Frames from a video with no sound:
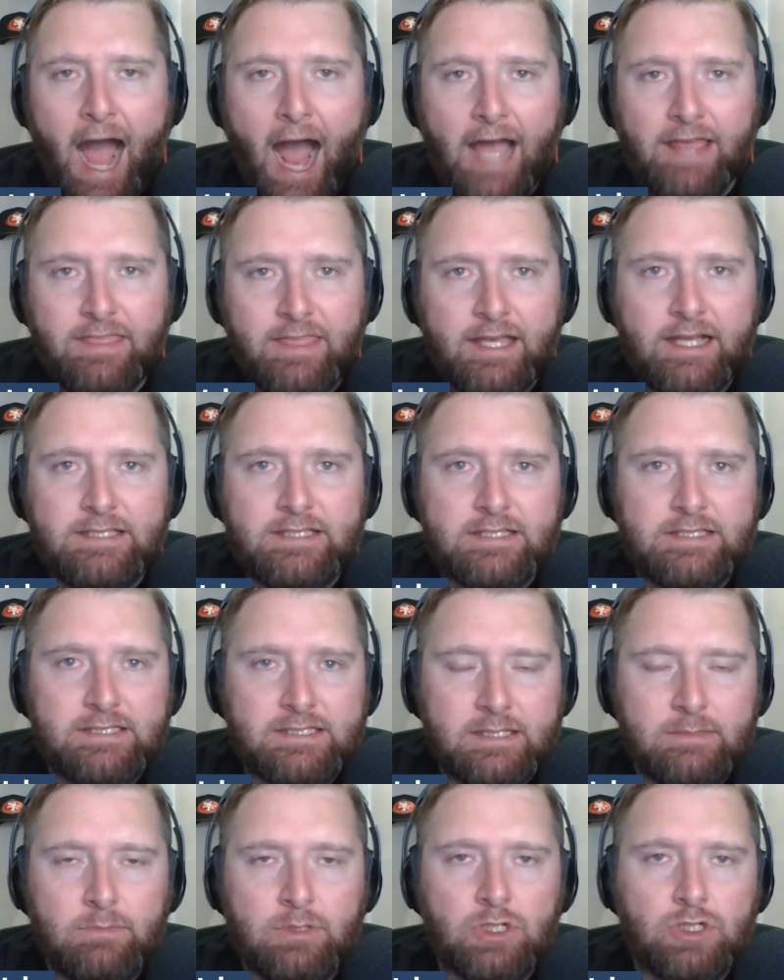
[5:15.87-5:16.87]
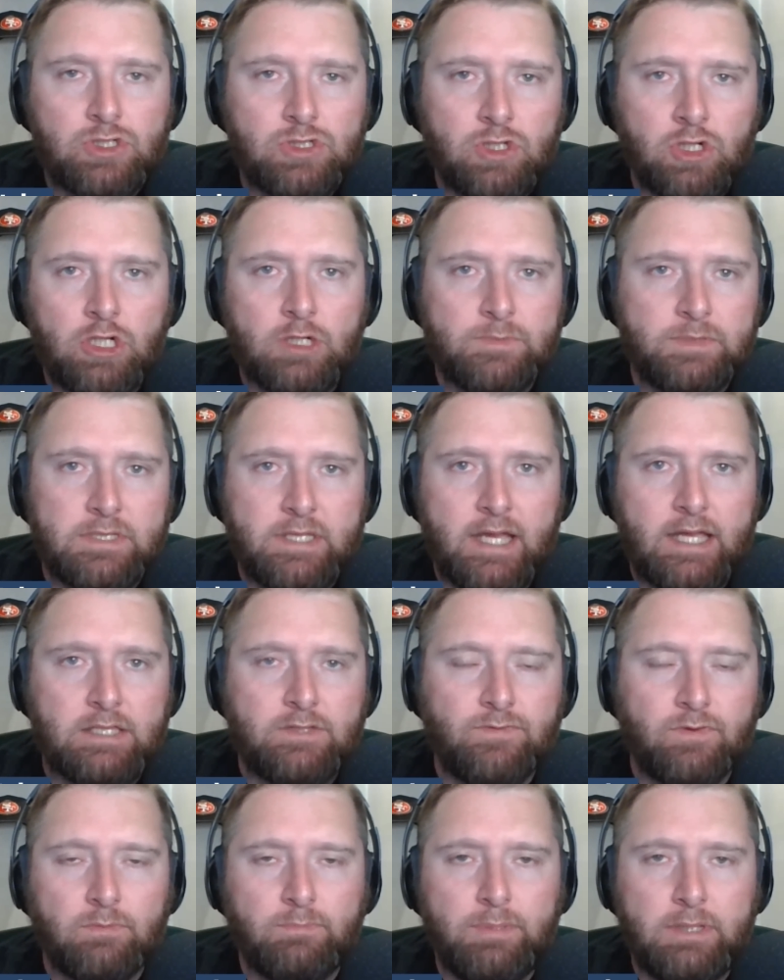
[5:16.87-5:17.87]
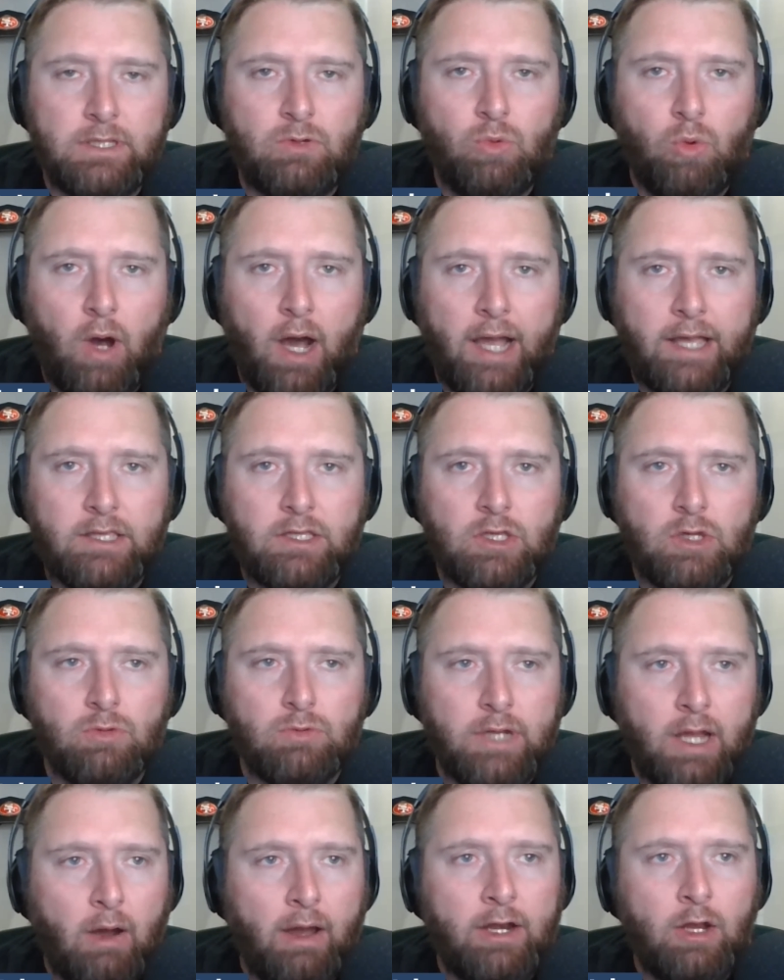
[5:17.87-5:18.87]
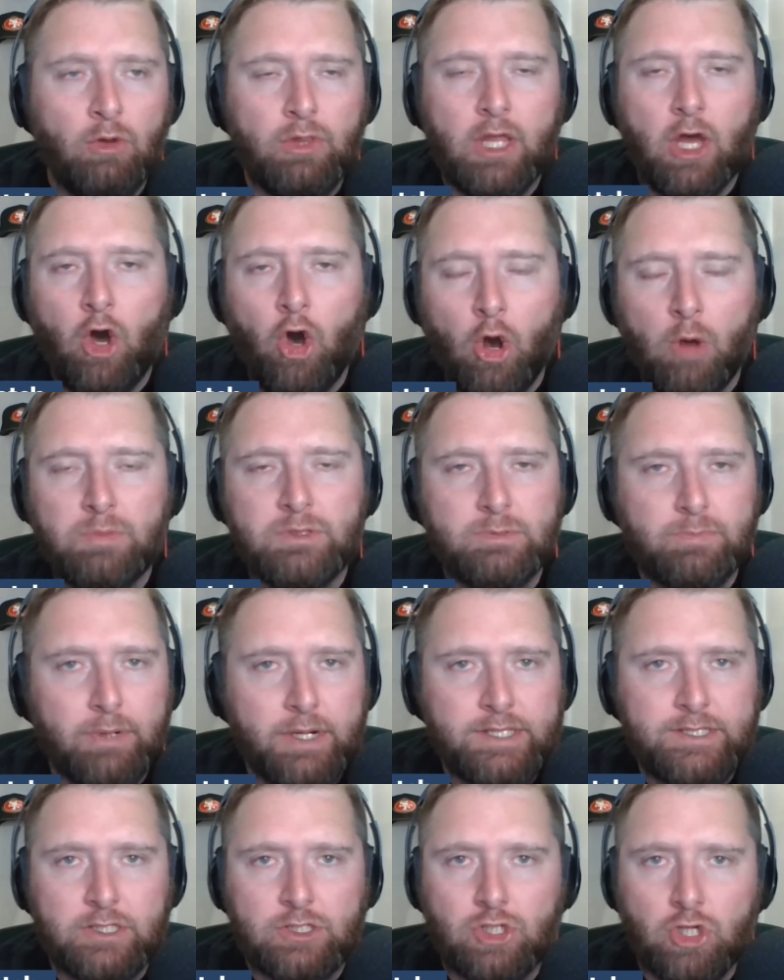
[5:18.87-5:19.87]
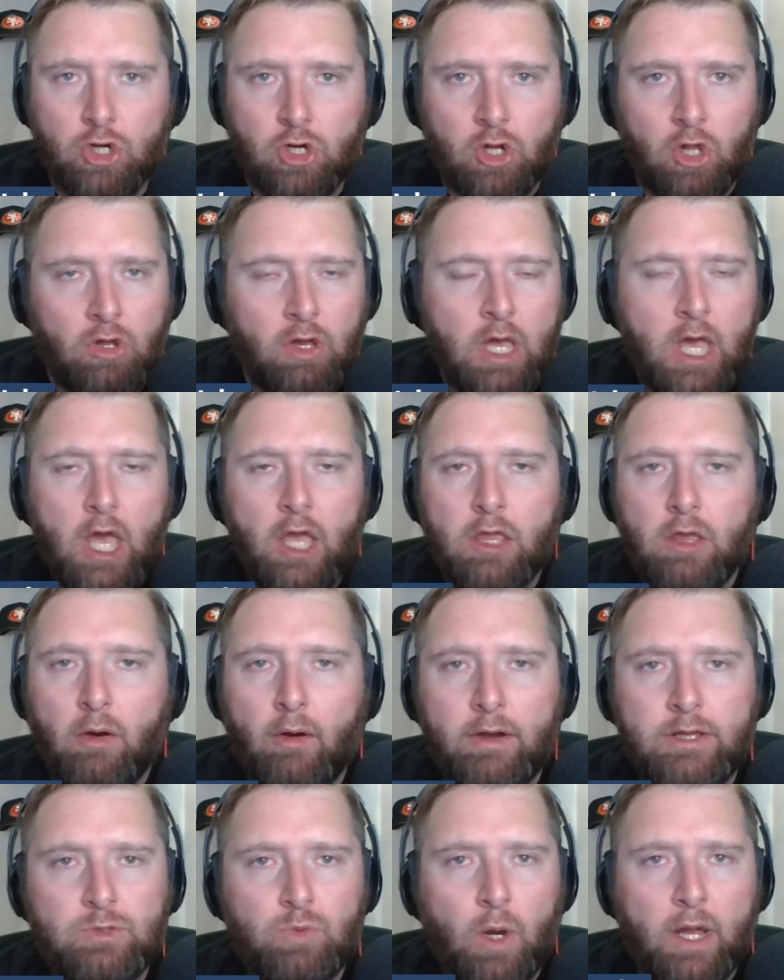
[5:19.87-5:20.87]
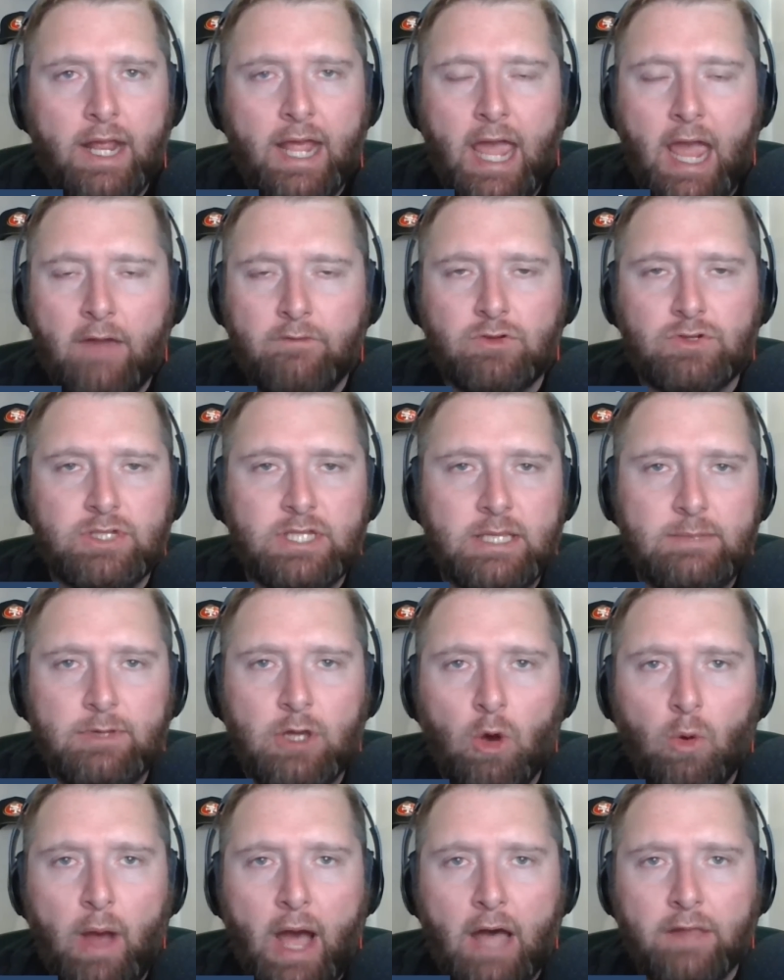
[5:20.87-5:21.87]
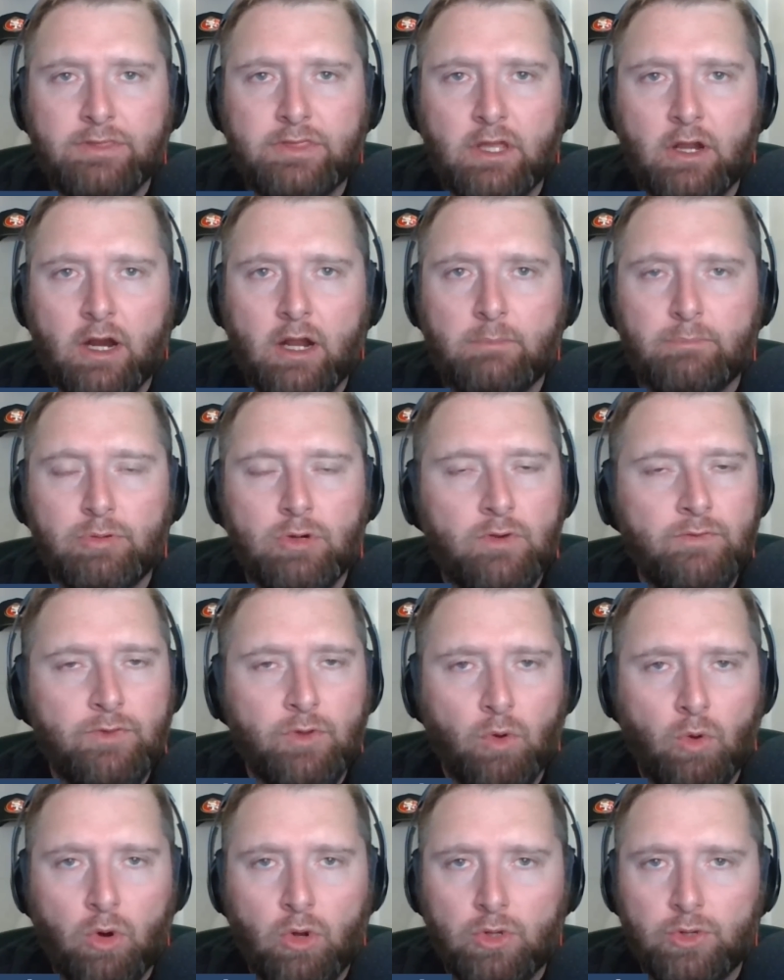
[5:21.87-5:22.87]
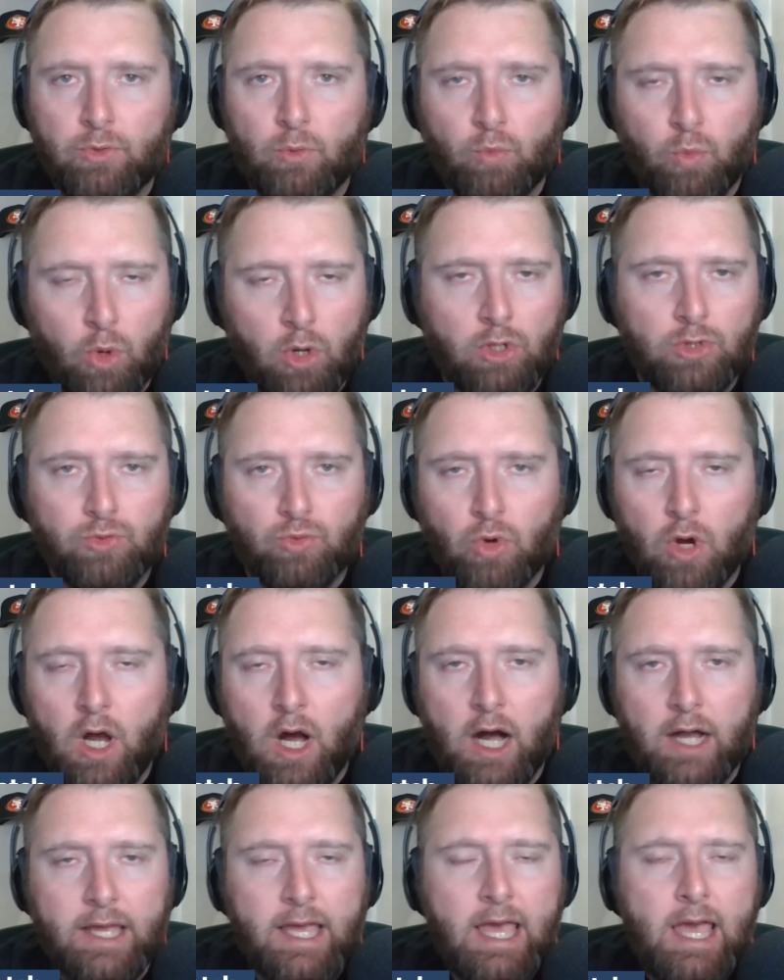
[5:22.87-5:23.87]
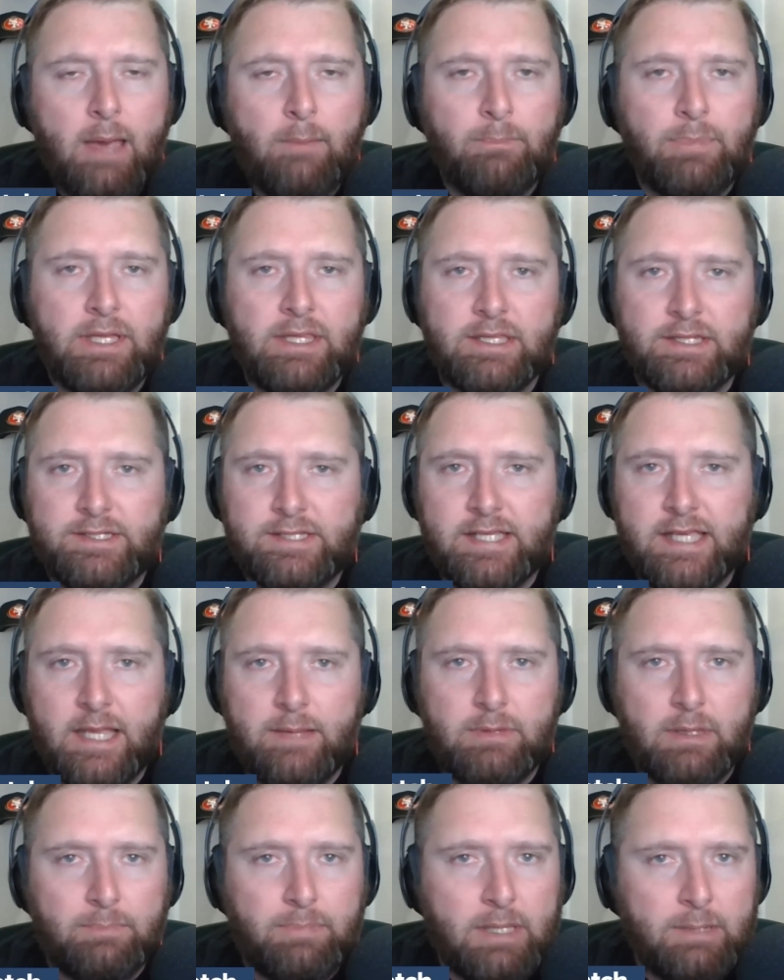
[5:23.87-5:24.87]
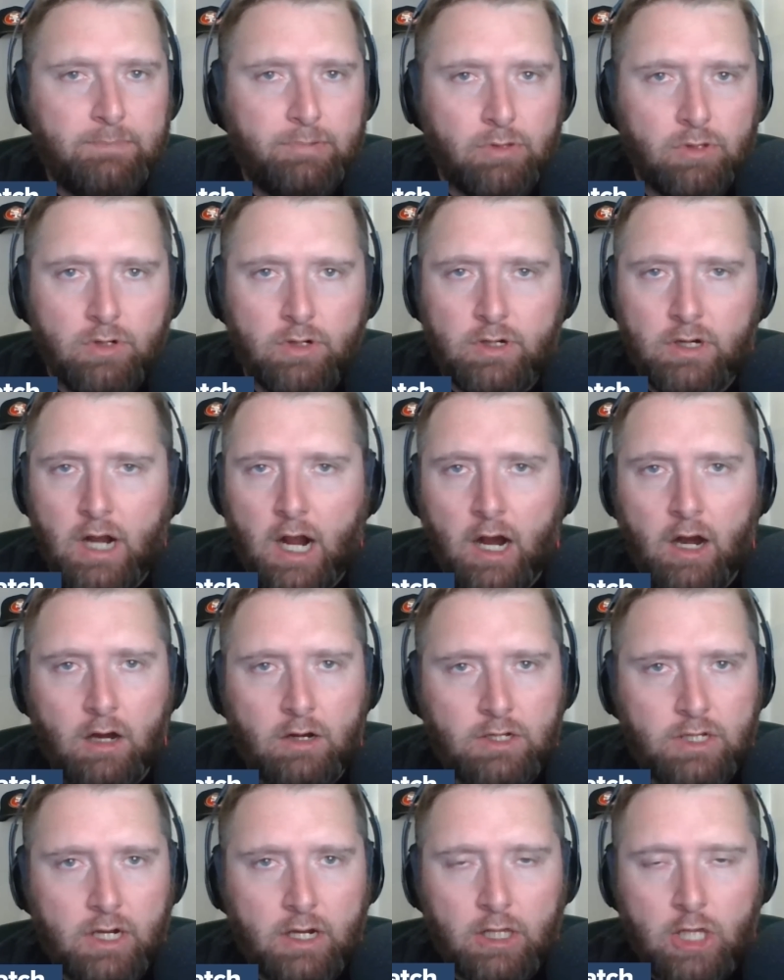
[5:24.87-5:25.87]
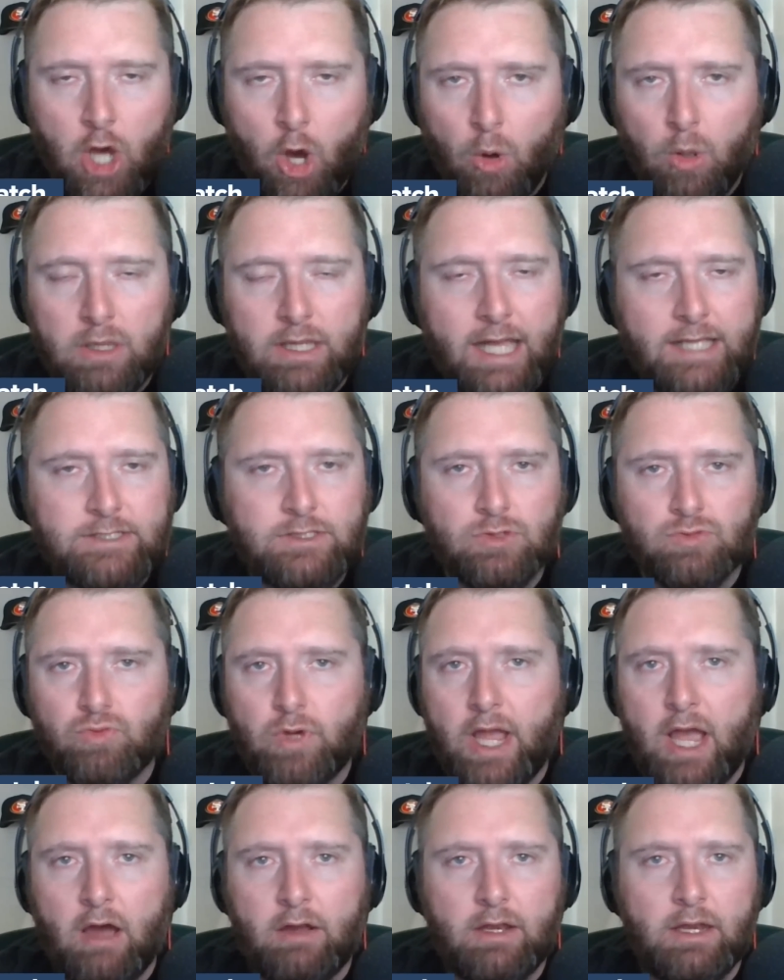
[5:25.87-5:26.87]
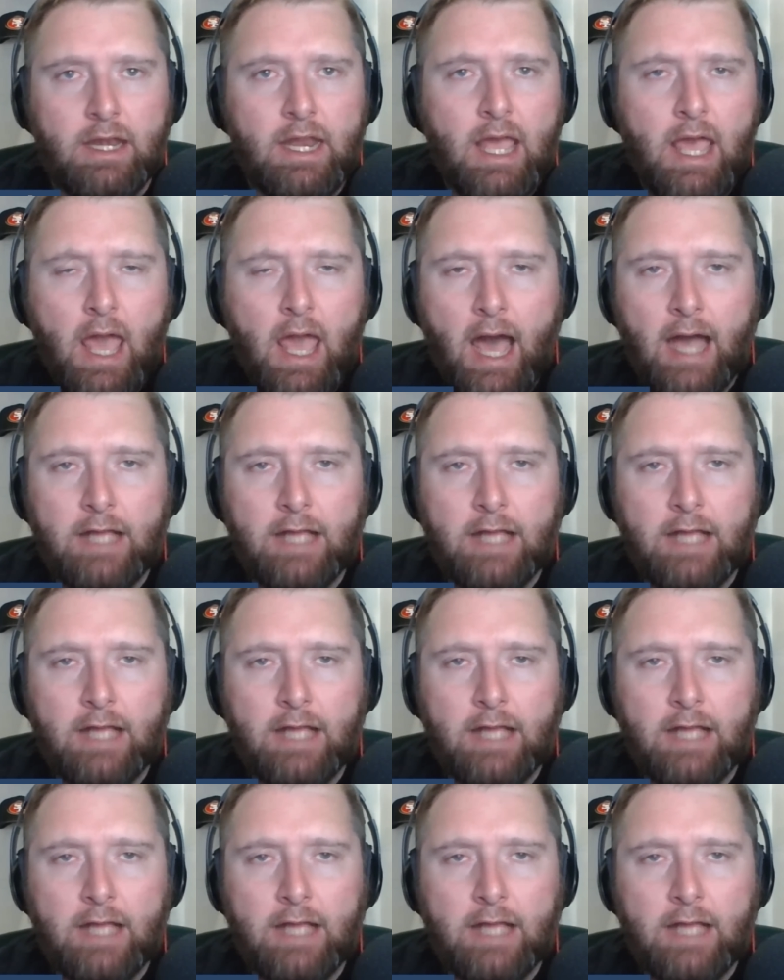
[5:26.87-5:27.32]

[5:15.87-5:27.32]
I think it's a similar circumstance for BYU. Now, I know that hope springs eternal. You always want to have your team go out there and prove the world wrong, be the team that people are going to coalesce around and